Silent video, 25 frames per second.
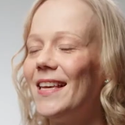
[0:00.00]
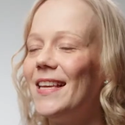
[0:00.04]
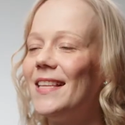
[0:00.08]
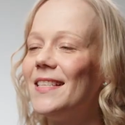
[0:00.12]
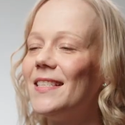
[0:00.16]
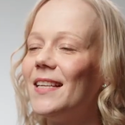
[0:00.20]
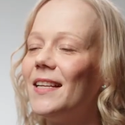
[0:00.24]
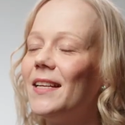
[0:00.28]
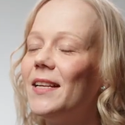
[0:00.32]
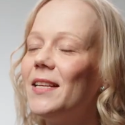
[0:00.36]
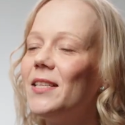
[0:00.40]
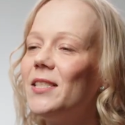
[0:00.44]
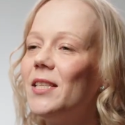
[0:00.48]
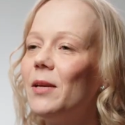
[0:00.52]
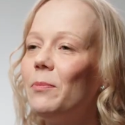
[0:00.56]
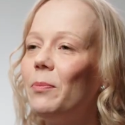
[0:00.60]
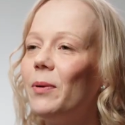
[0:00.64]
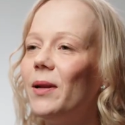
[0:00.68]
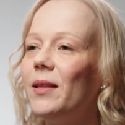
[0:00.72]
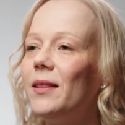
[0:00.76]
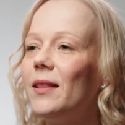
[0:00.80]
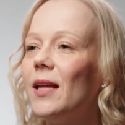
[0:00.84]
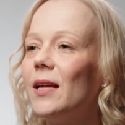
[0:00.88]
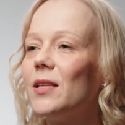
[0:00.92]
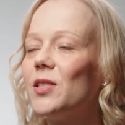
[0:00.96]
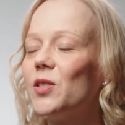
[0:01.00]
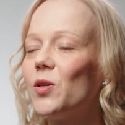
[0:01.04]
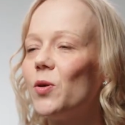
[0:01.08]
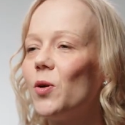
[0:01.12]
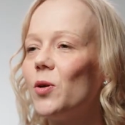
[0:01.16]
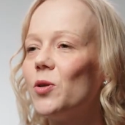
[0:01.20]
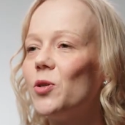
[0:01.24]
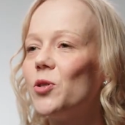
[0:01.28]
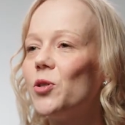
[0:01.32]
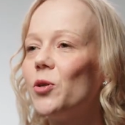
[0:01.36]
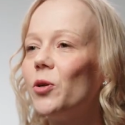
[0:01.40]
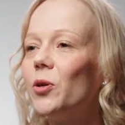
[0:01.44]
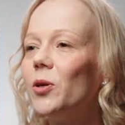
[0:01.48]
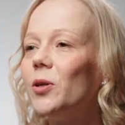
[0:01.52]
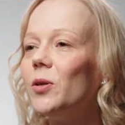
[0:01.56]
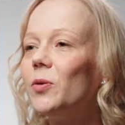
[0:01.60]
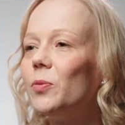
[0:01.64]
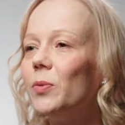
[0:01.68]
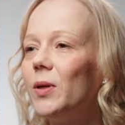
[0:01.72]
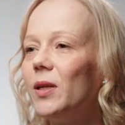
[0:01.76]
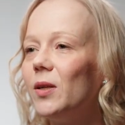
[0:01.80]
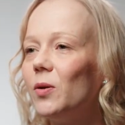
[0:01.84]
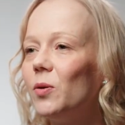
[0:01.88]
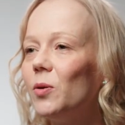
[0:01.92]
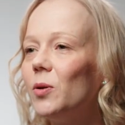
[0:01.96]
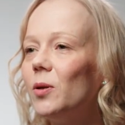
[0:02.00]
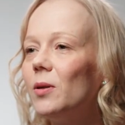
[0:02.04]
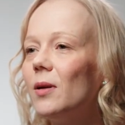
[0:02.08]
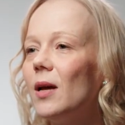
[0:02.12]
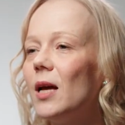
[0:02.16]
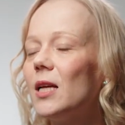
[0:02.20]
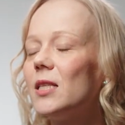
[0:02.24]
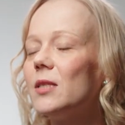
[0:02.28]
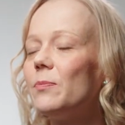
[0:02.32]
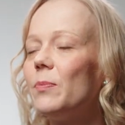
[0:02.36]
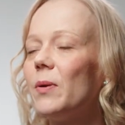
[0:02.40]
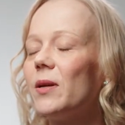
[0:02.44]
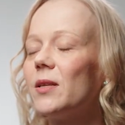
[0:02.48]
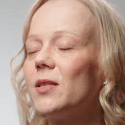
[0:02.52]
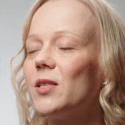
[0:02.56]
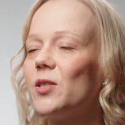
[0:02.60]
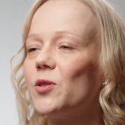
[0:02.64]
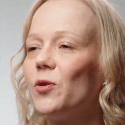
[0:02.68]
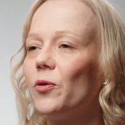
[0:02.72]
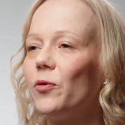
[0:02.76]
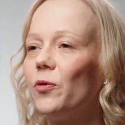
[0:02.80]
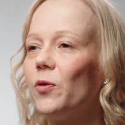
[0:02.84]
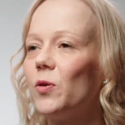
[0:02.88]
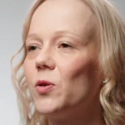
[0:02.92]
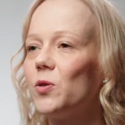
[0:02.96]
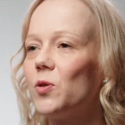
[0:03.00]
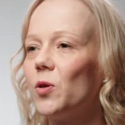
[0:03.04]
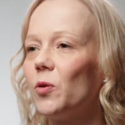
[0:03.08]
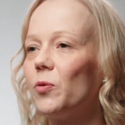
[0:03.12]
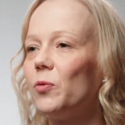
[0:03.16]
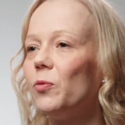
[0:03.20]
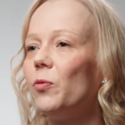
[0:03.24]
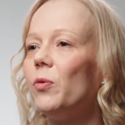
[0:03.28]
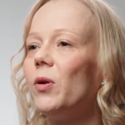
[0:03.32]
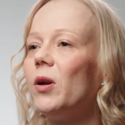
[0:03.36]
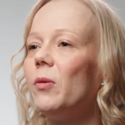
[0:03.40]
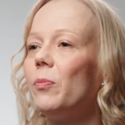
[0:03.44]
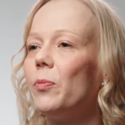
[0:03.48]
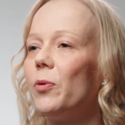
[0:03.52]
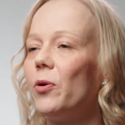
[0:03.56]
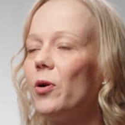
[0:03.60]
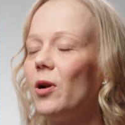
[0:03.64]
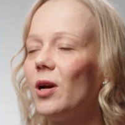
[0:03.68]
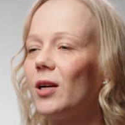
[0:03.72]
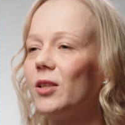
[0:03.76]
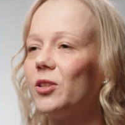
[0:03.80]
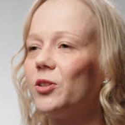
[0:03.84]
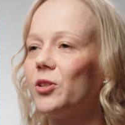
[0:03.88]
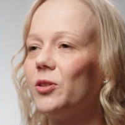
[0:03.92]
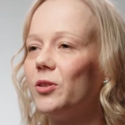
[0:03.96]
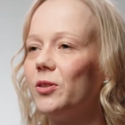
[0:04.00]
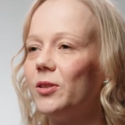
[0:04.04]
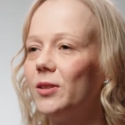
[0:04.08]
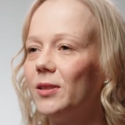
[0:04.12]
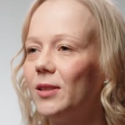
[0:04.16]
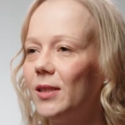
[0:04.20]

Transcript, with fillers: It's a discipline that's concerned with all aspects of software production.